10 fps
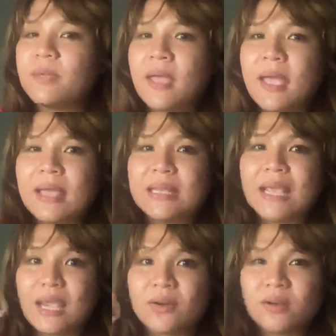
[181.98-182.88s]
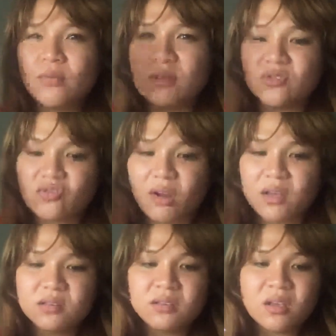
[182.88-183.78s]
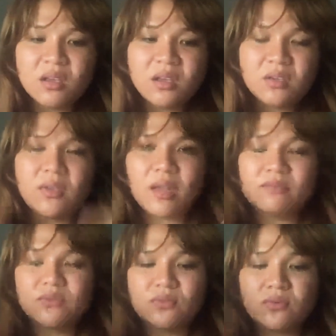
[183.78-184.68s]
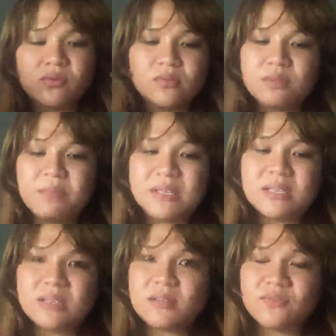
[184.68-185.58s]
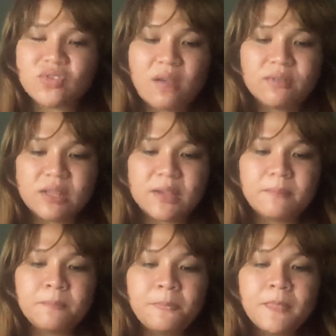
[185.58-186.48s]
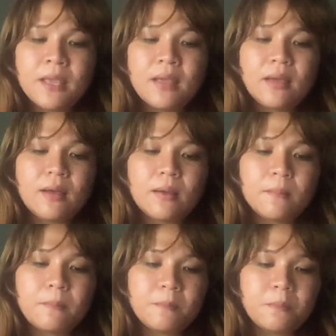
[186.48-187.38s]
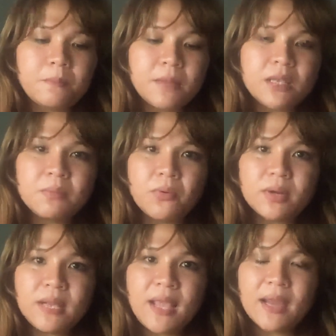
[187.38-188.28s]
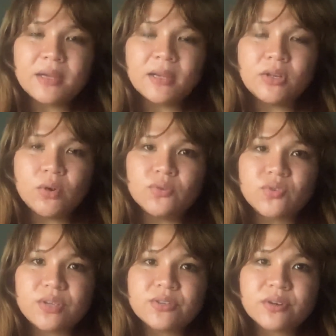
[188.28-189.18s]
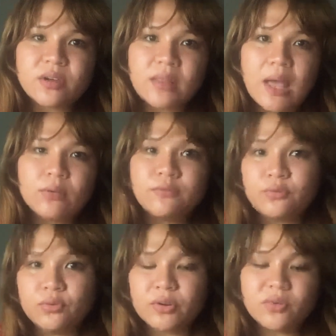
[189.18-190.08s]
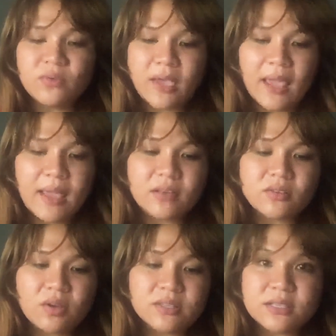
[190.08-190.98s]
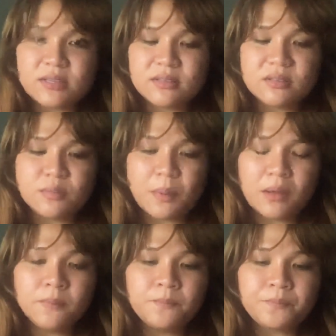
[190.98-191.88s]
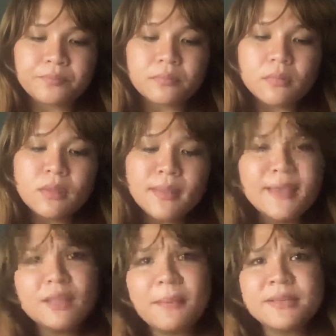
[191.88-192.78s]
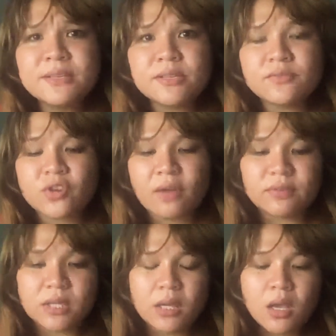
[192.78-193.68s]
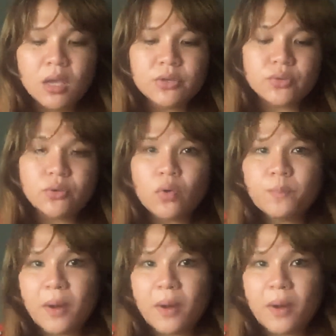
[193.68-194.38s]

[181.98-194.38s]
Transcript: hand carry with drugs. You have to the basics of traveling. In the boarding area, no drinks are allowed. Food are okay as long as it doesn't spill. And the basics of traveling, so no